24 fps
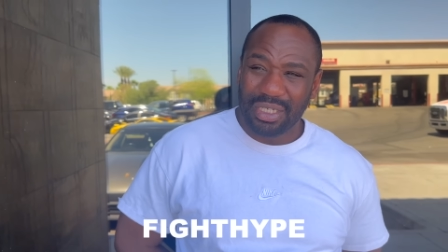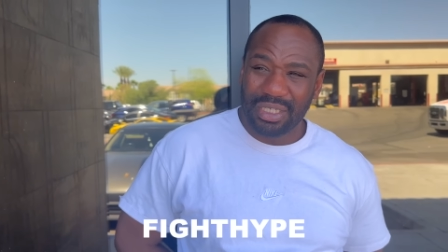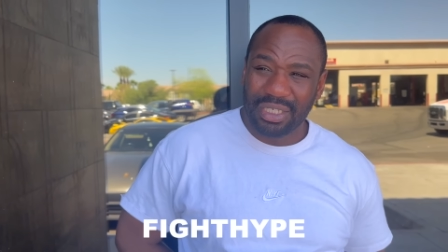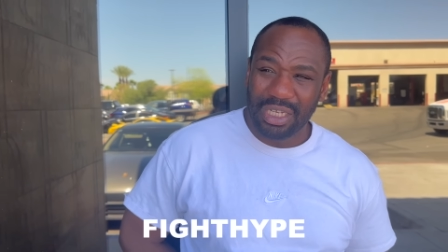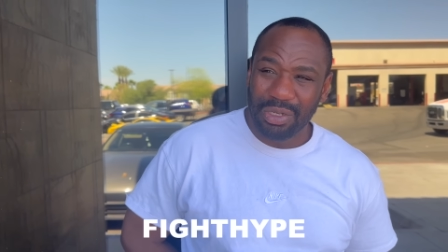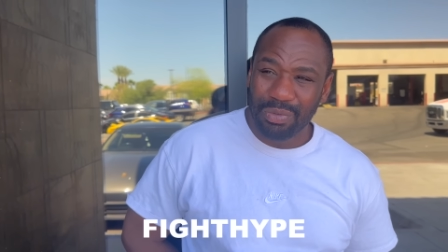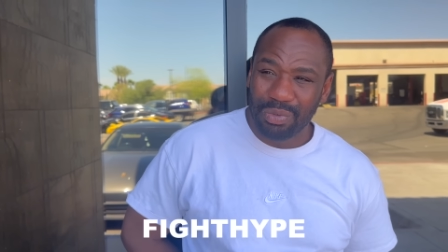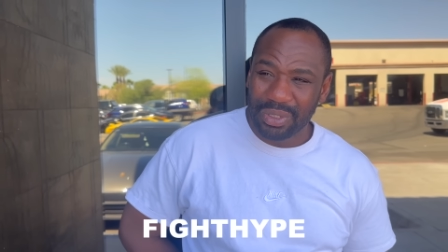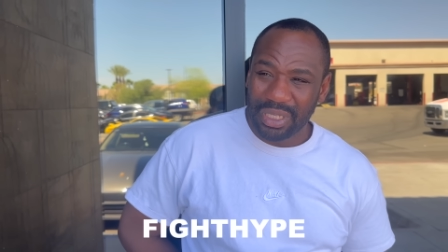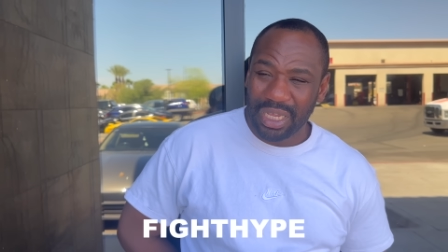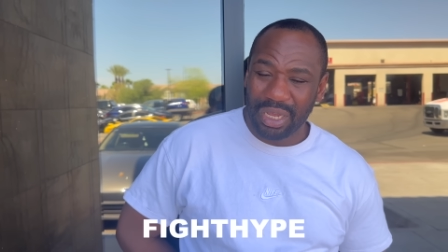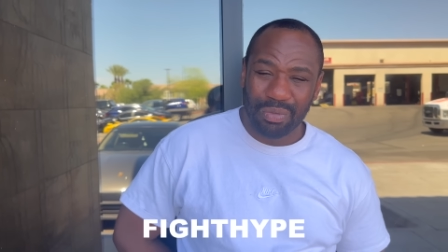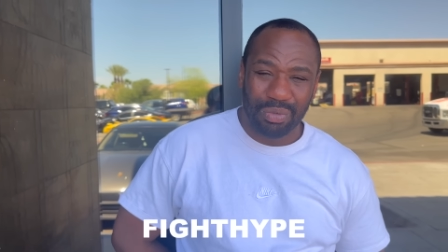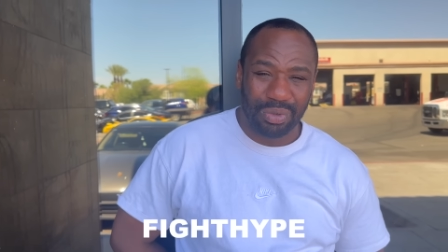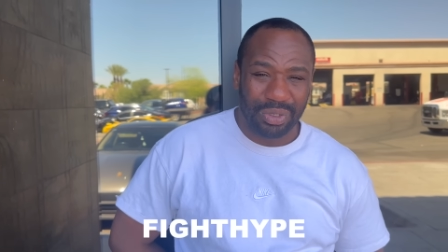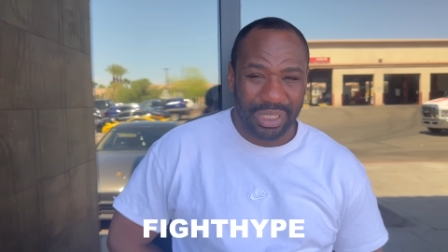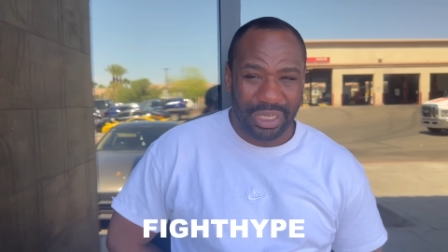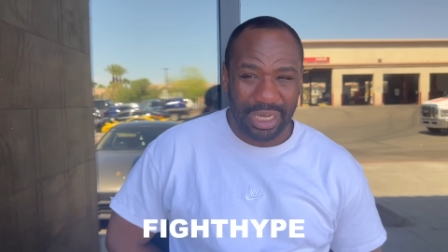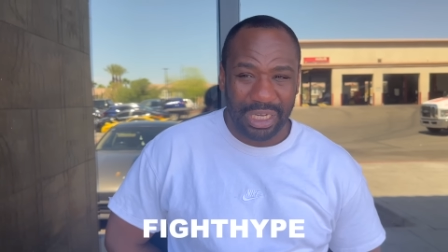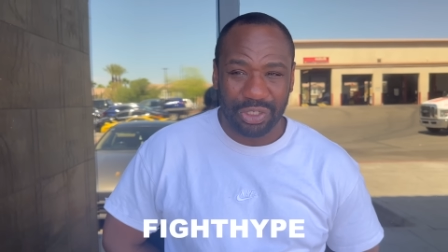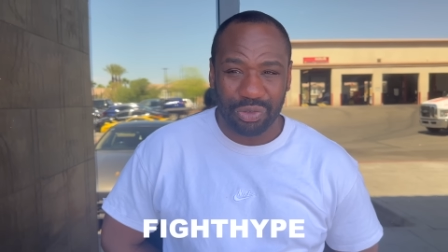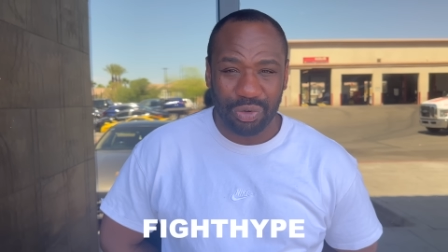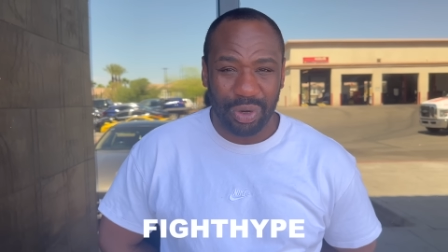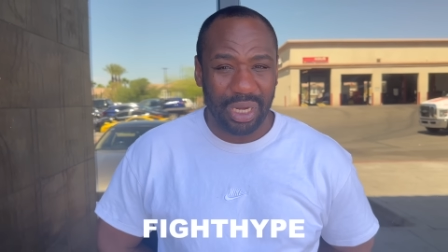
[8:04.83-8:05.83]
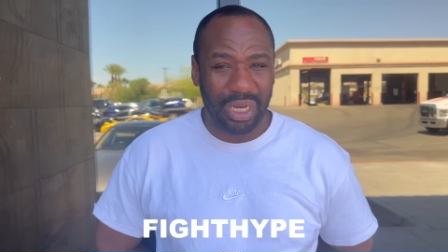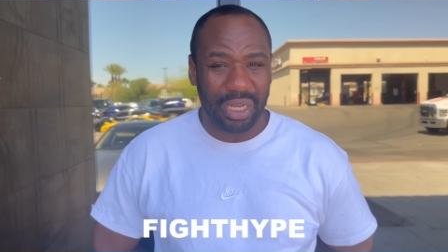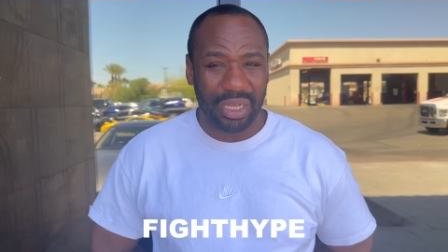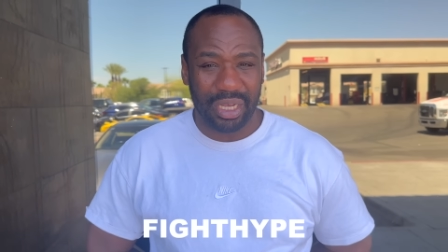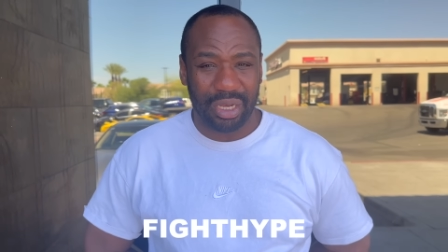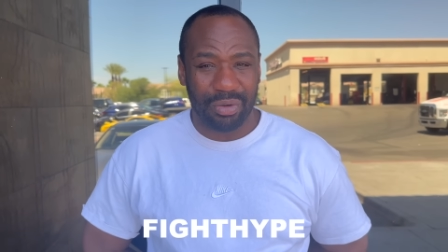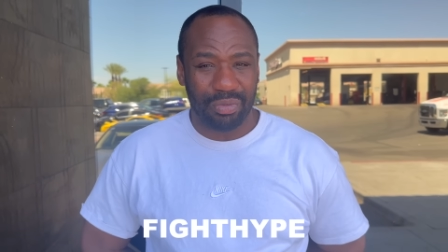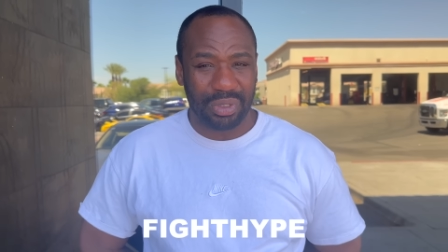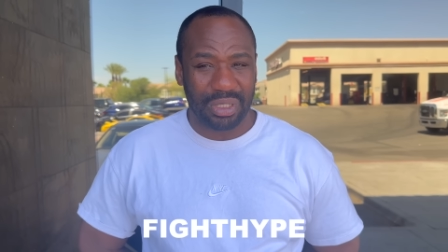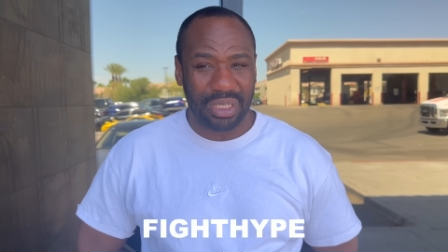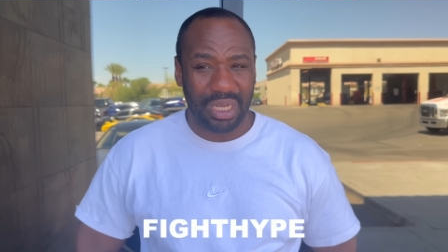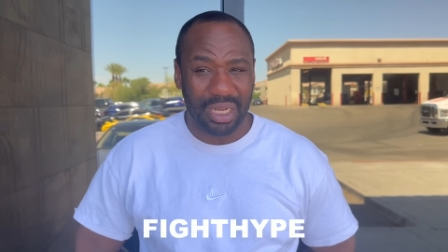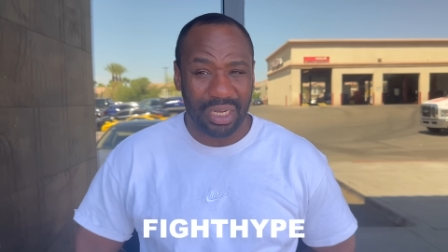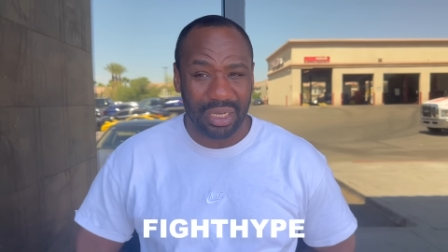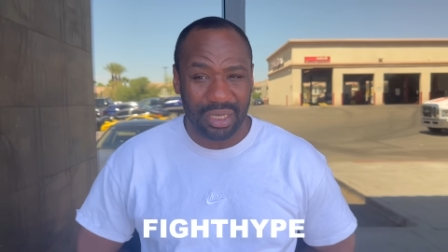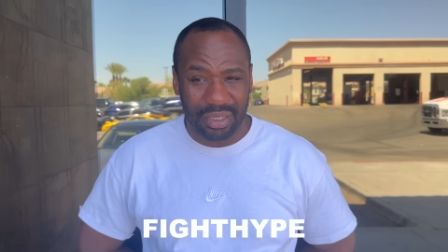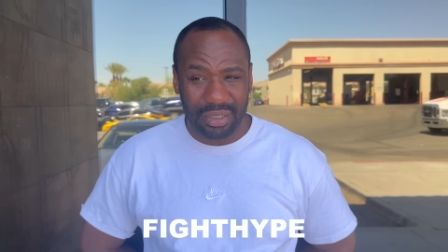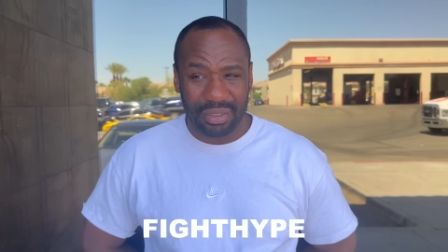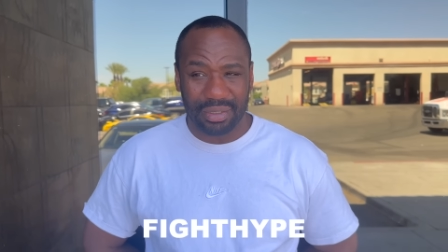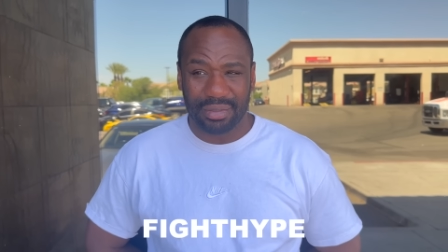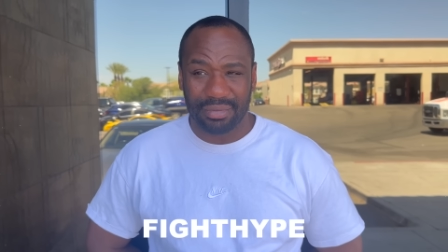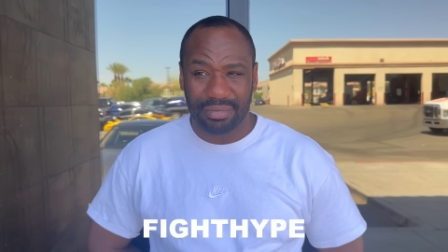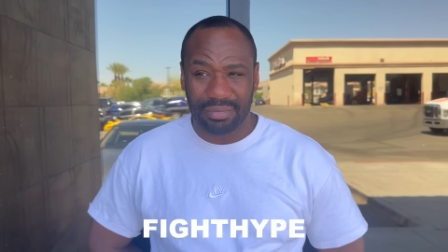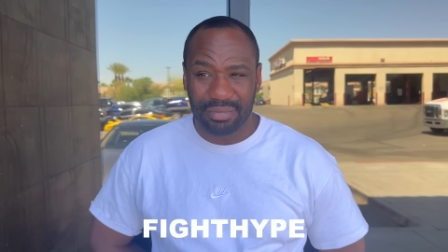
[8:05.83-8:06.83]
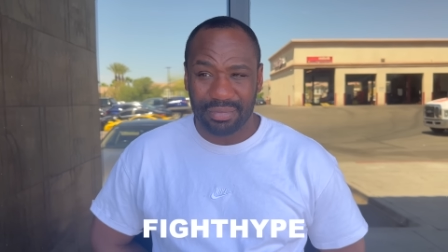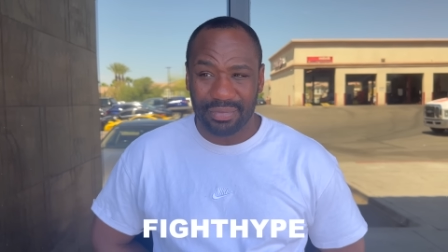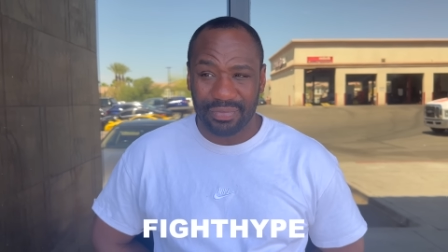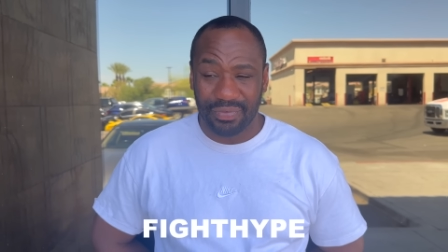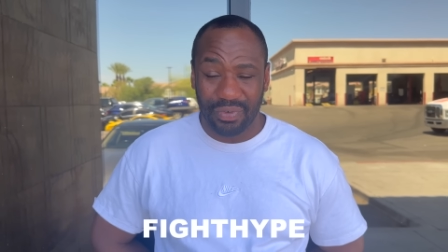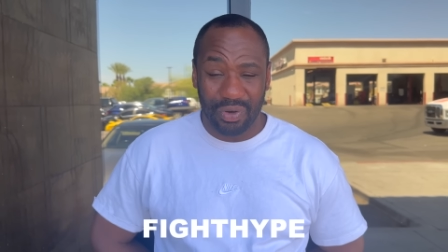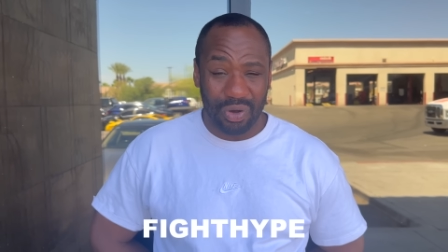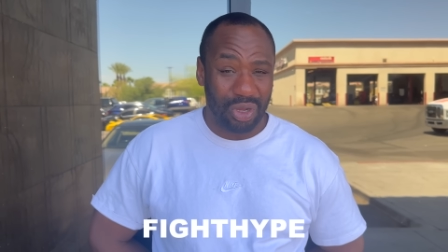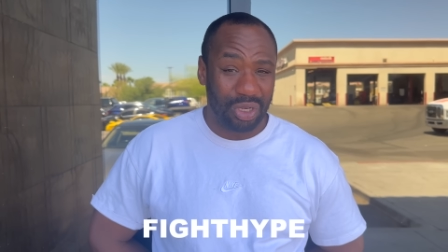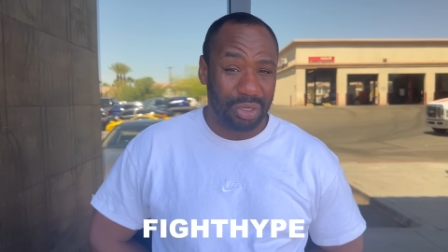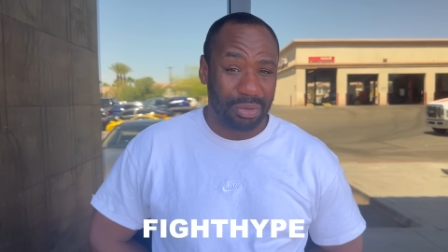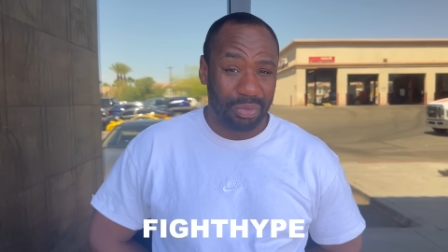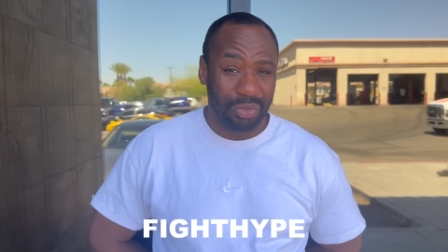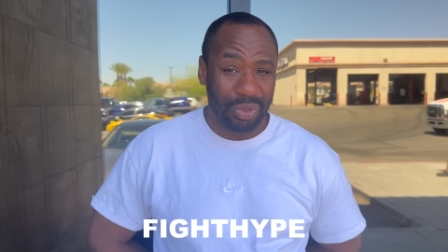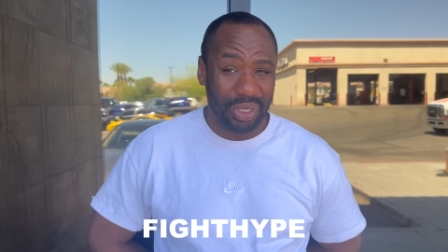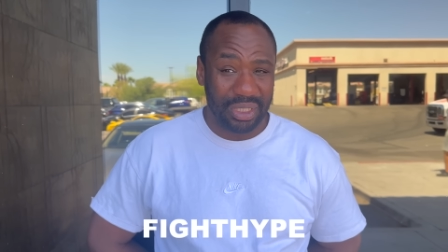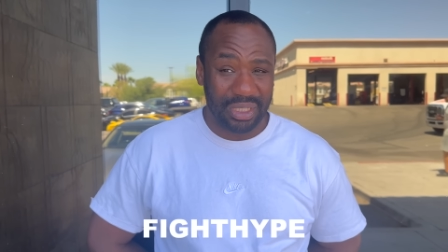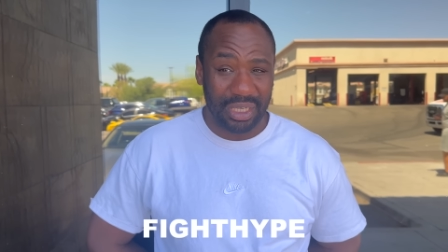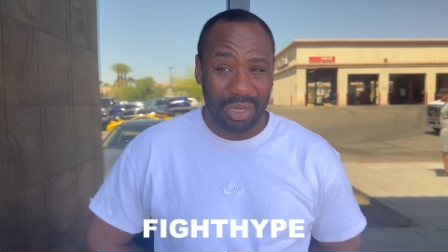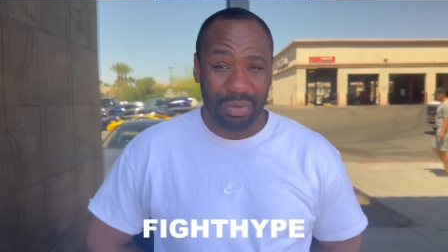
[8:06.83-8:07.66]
see what they what their training camp was like for all them weeks.